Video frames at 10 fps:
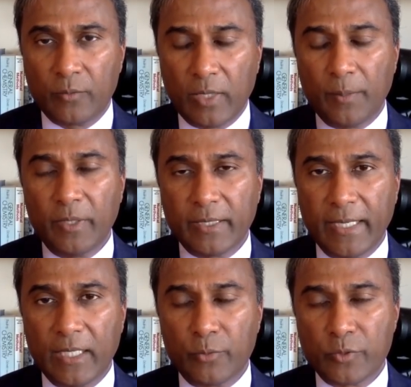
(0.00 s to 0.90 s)
Robert
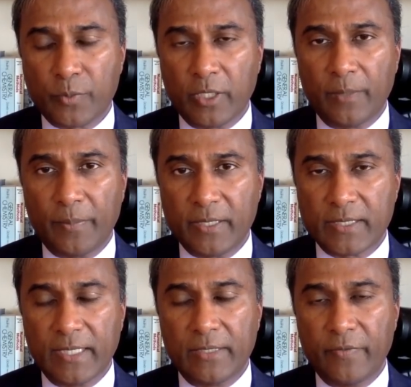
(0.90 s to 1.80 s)
Gallo was brought up on
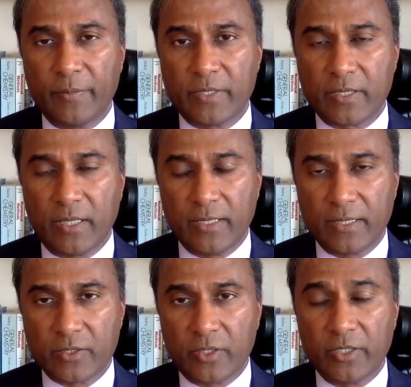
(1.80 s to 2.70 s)
scientific
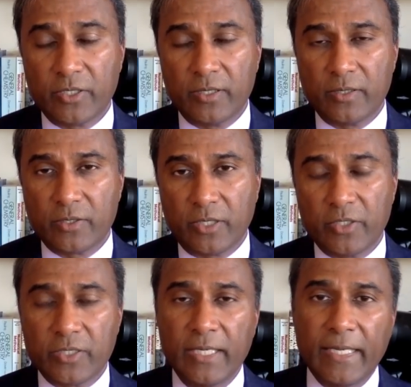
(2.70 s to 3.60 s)
misconduct
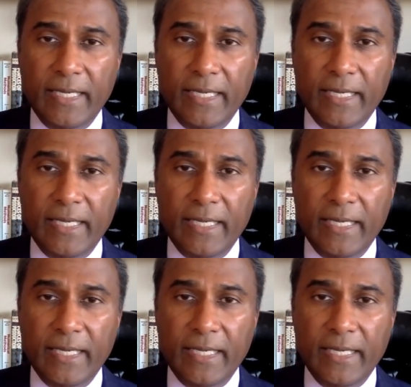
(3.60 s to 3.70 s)
charges.